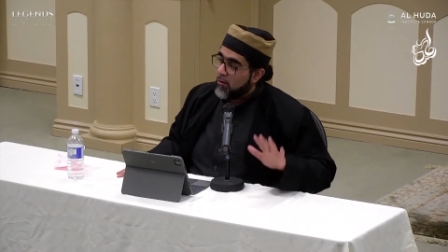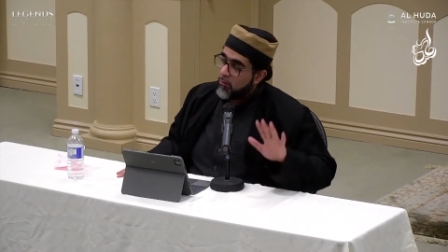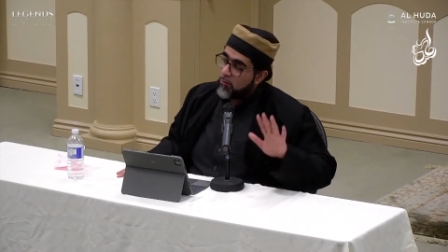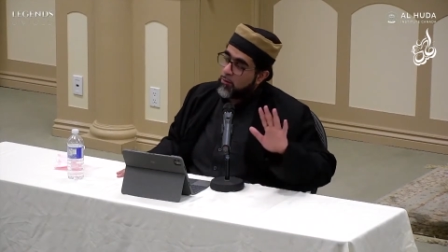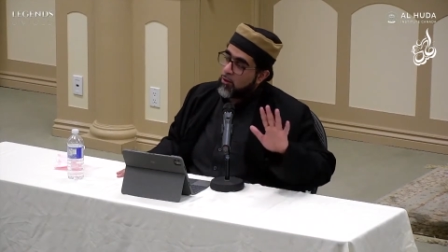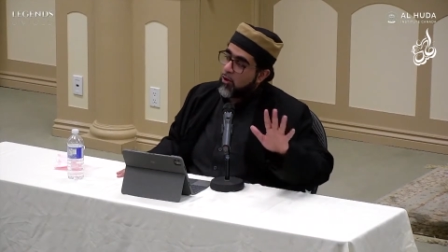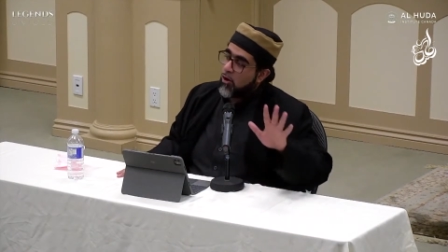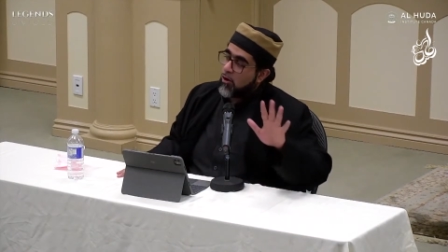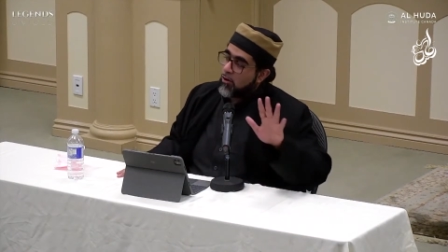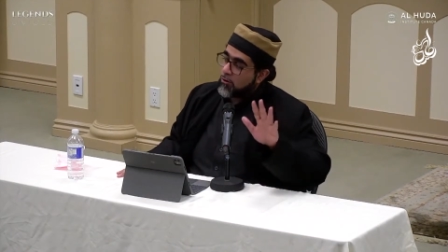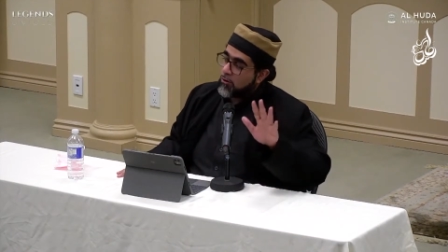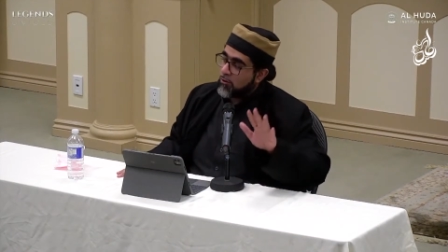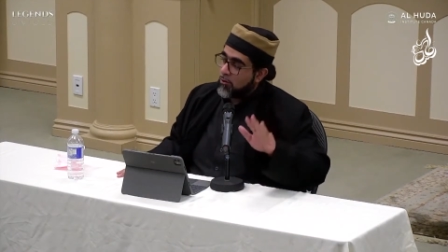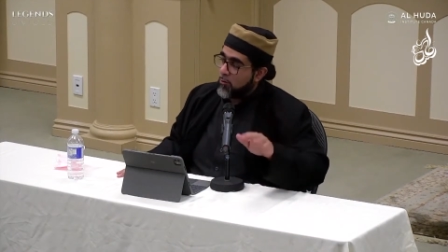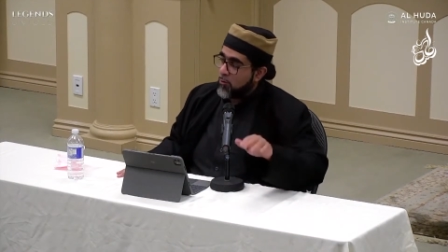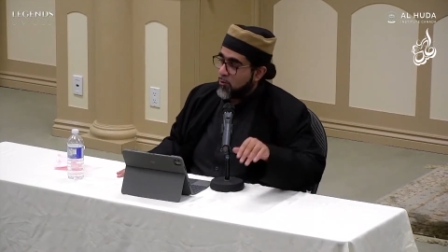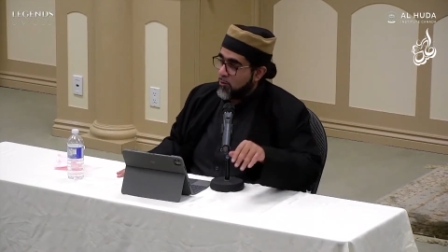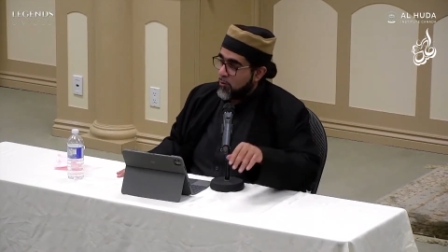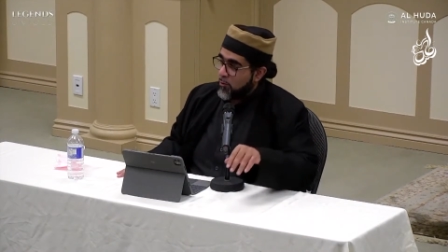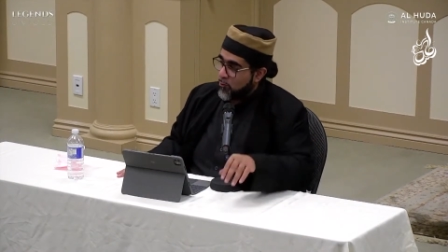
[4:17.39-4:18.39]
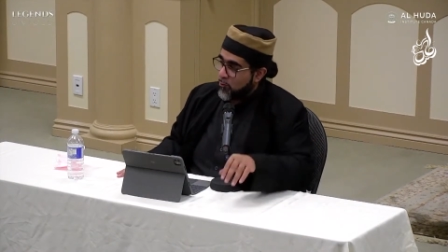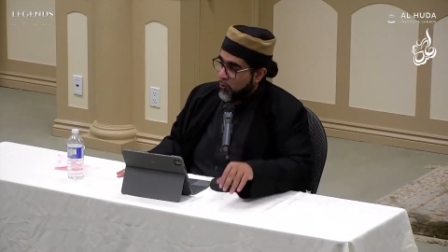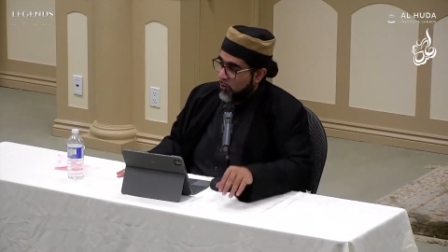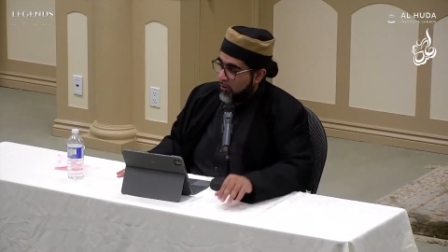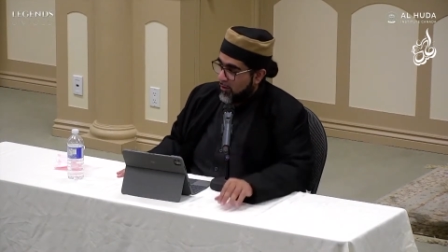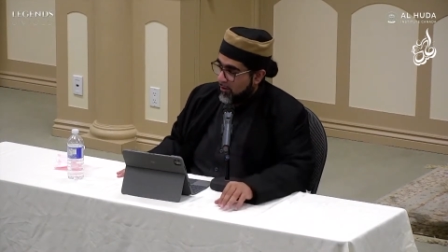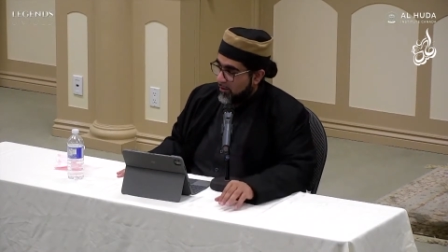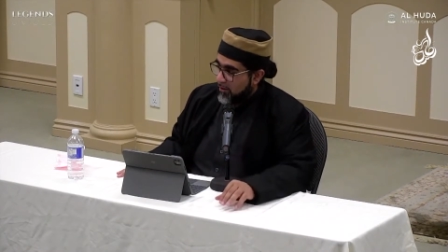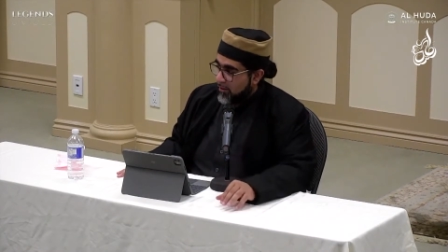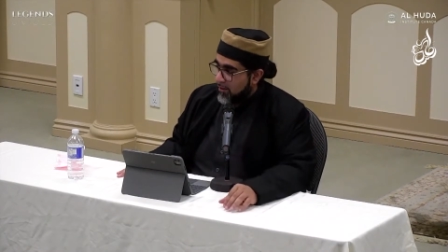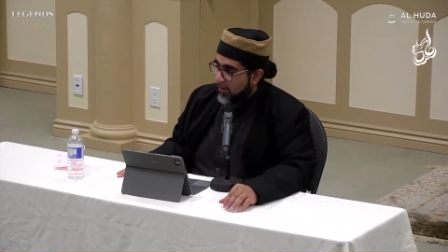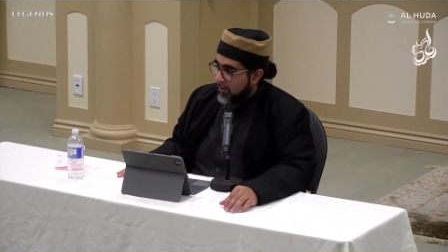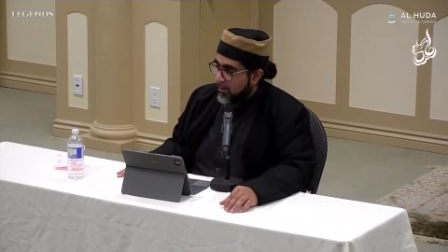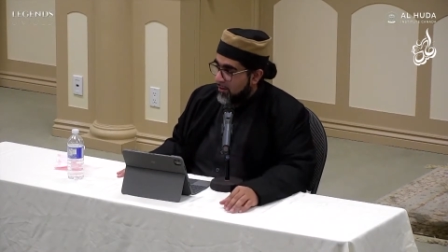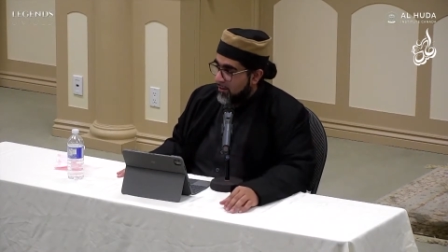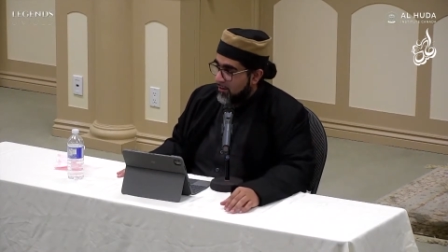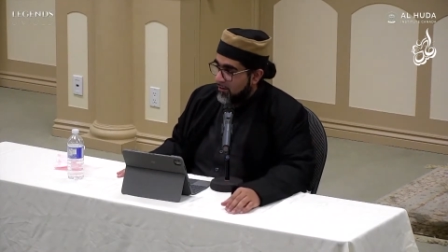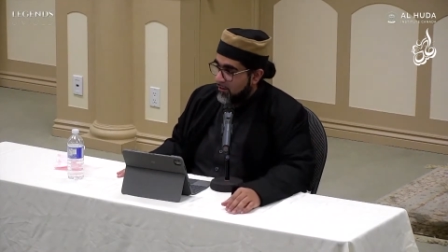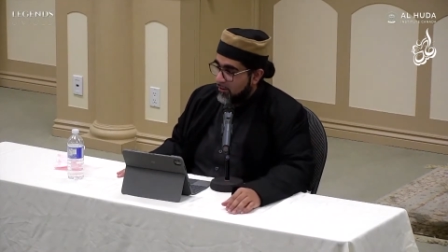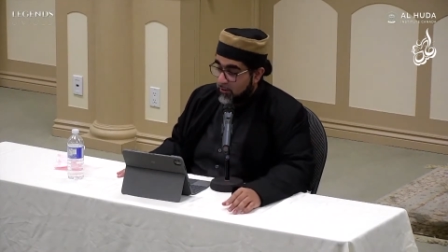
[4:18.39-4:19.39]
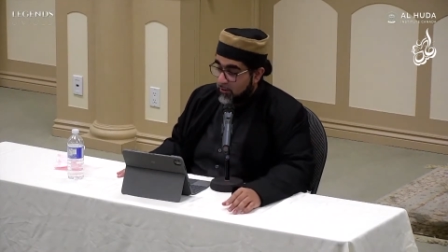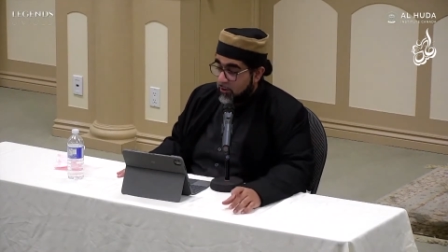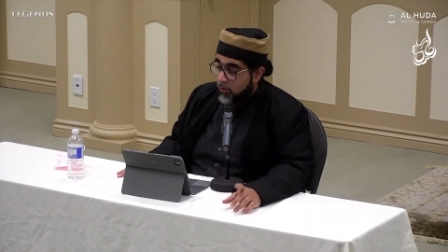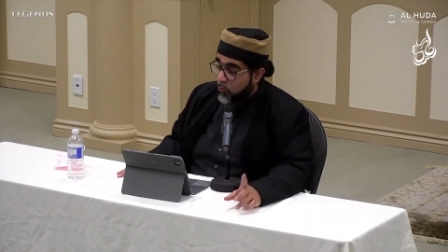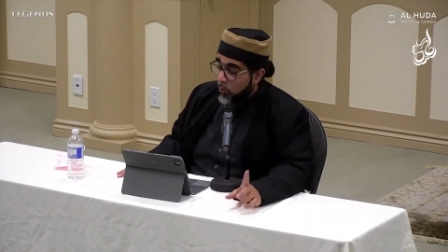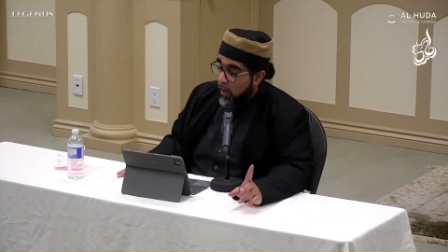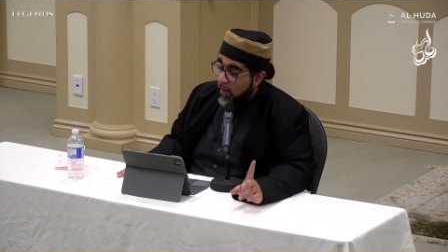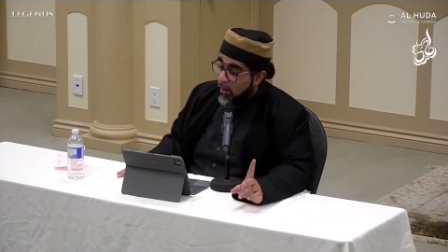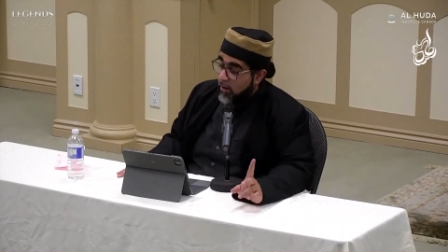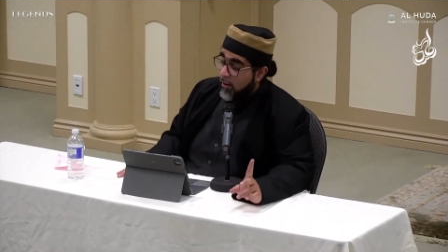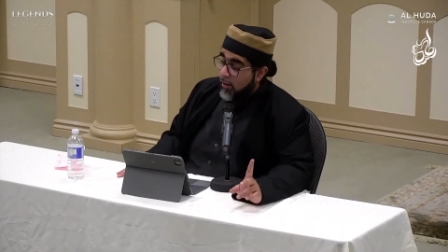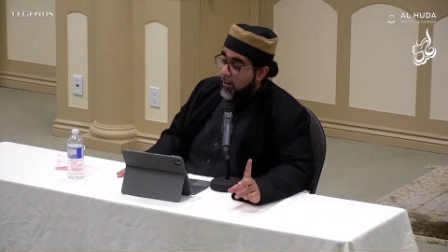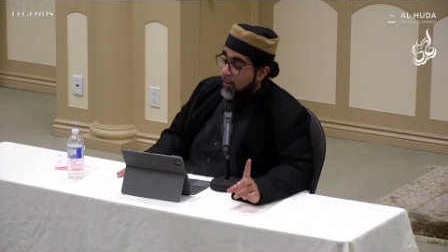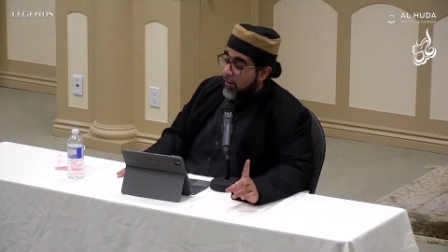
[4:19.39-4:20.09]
belong to the Muslim world. This is when?